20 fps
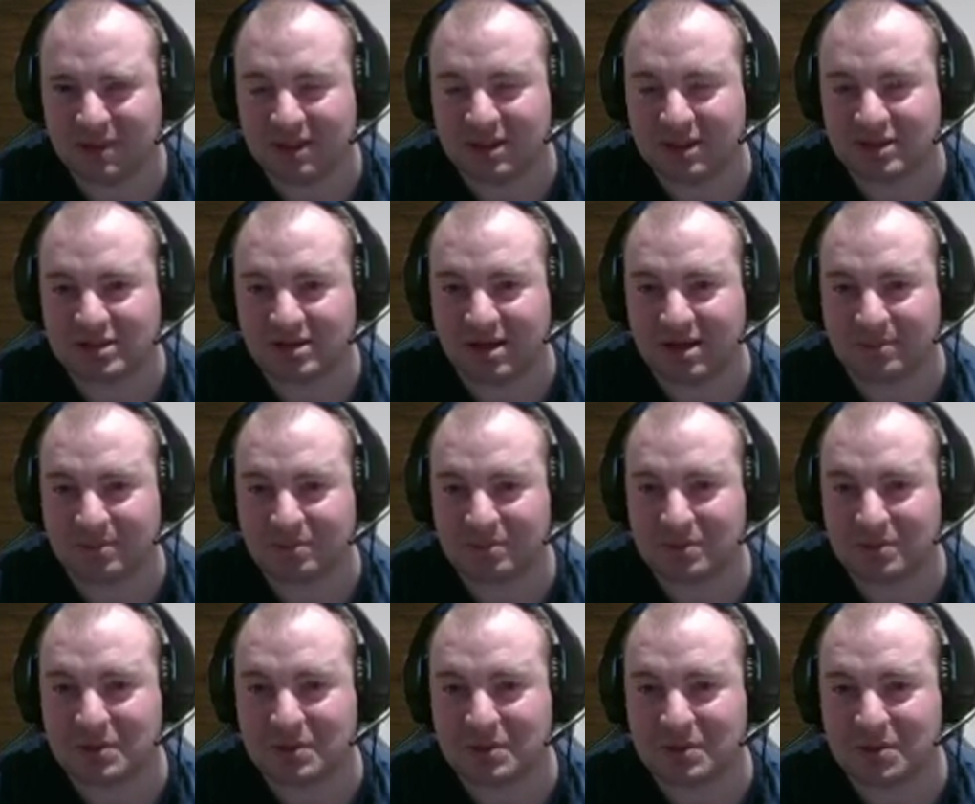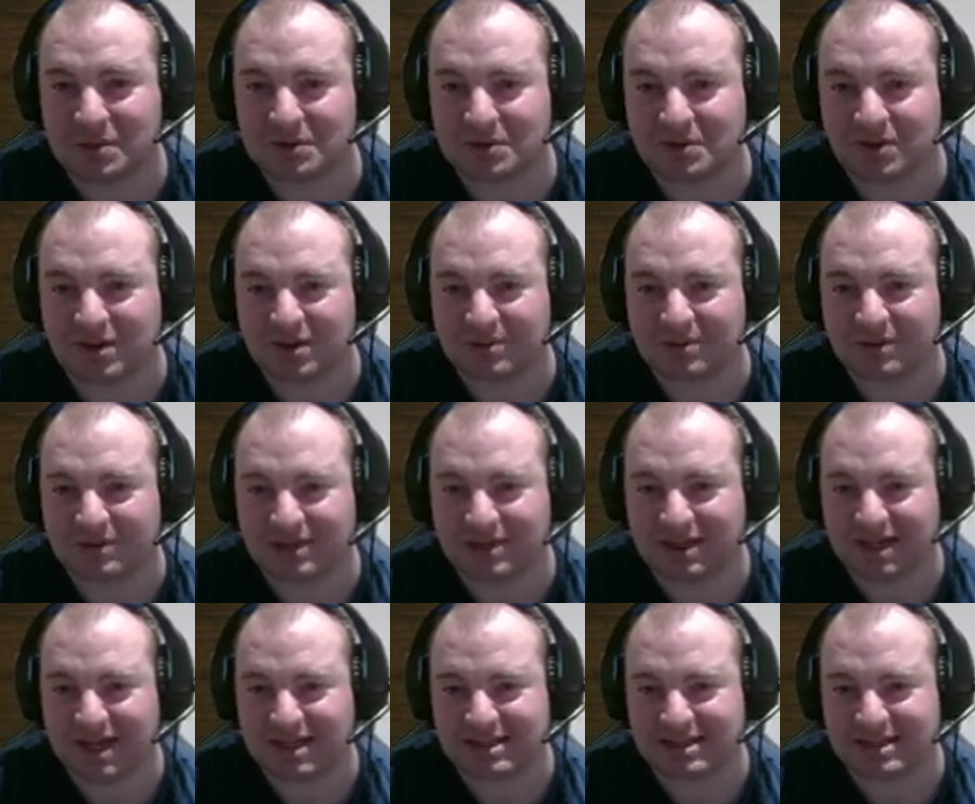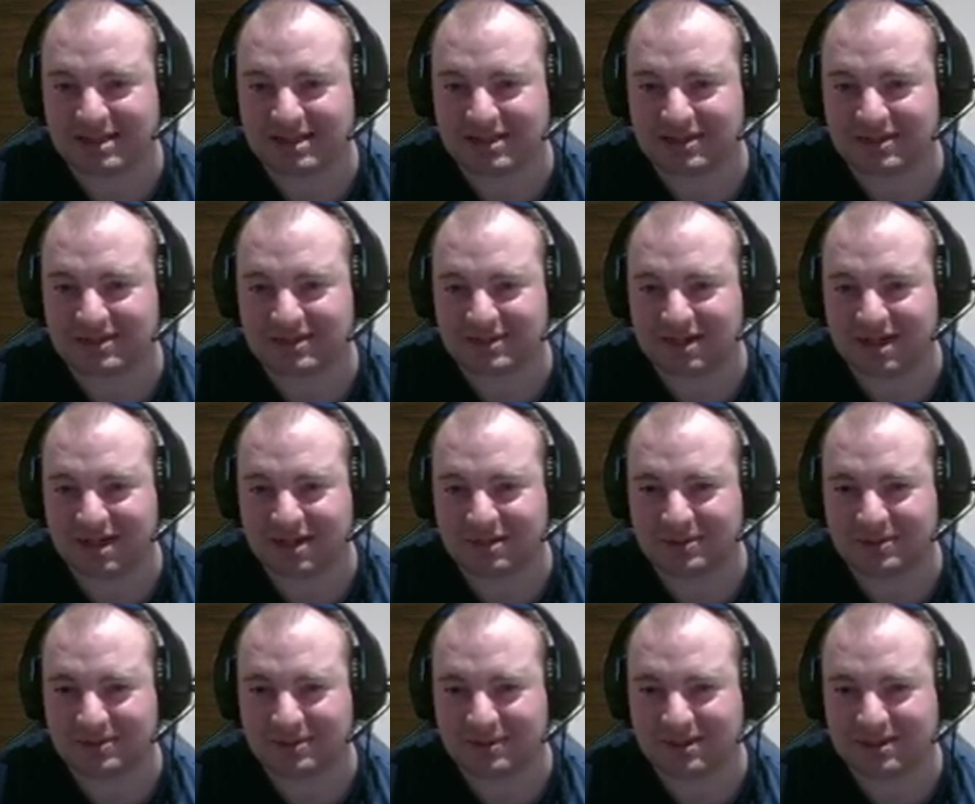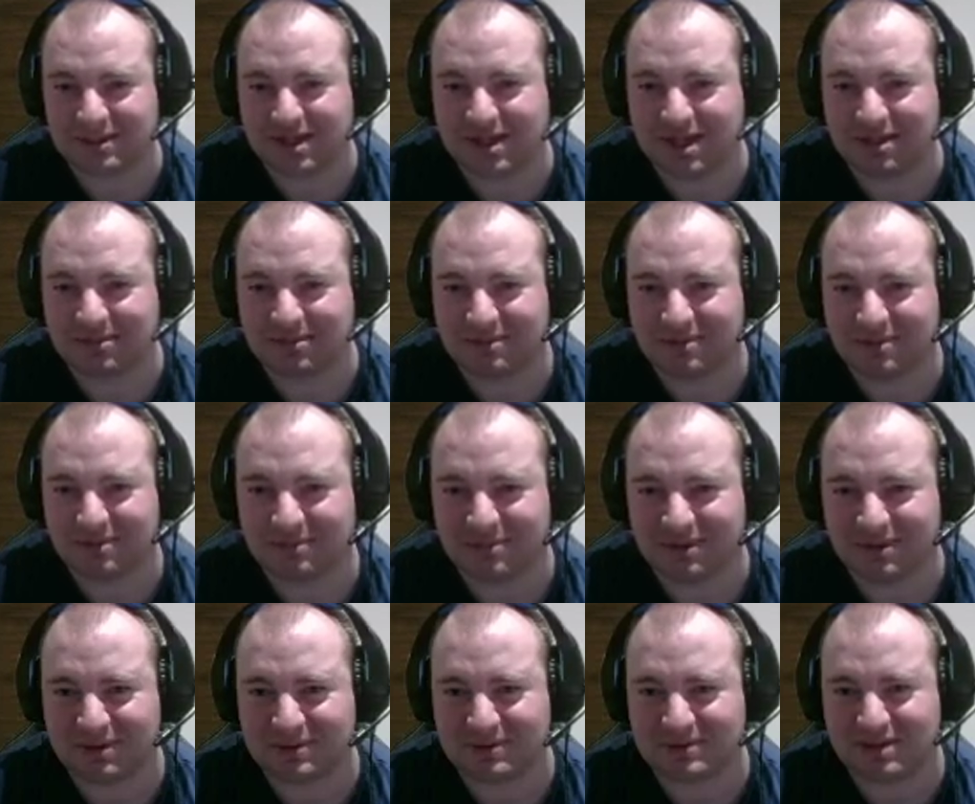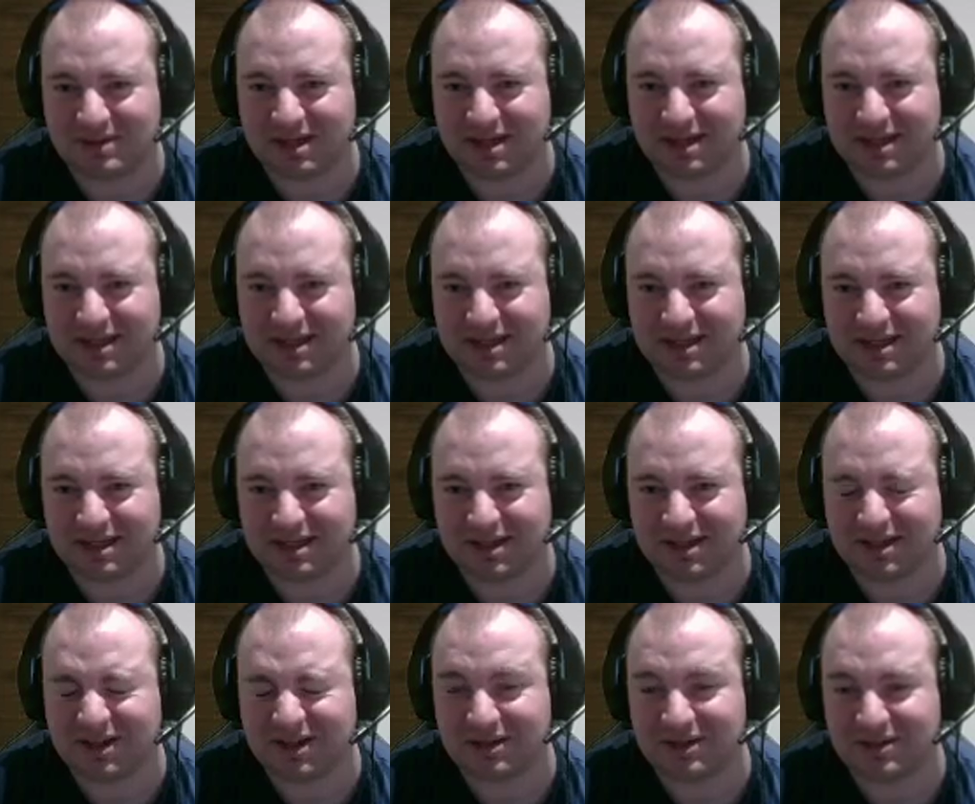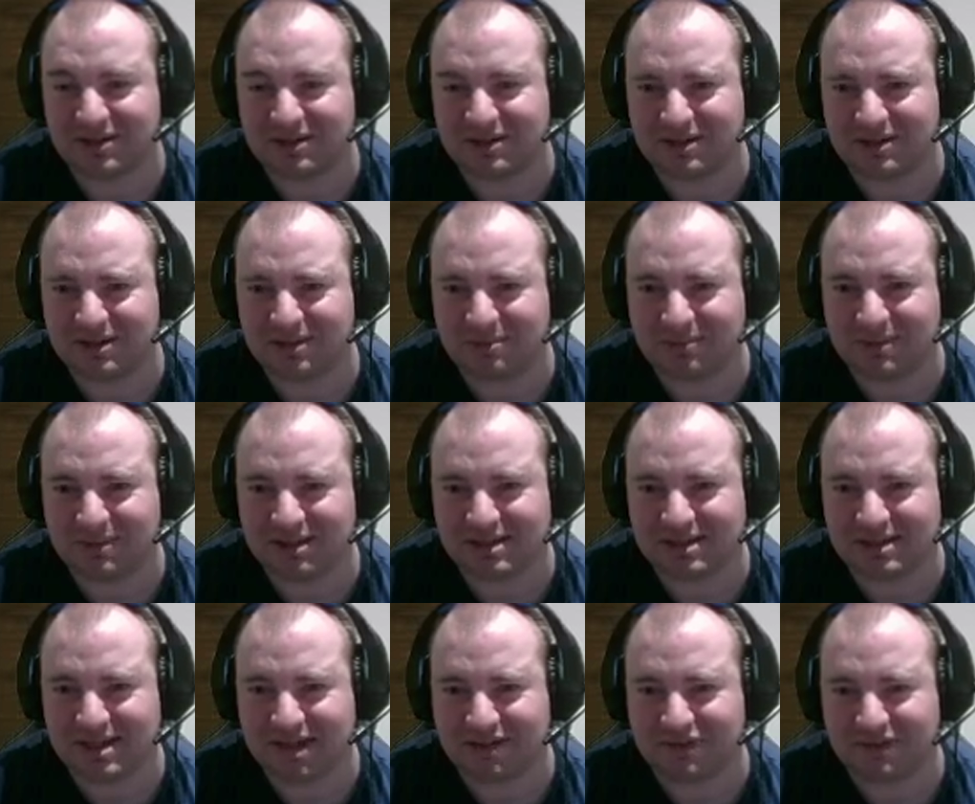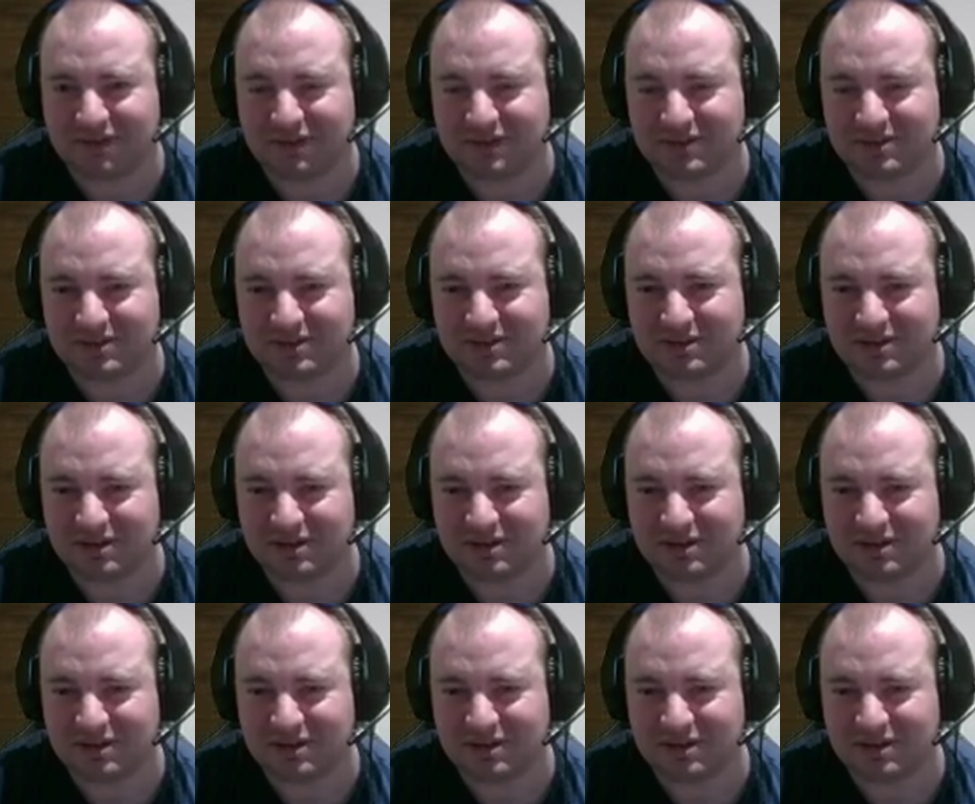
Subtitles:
So I'm not going to be able to catch this good cycle this time because I did miss that first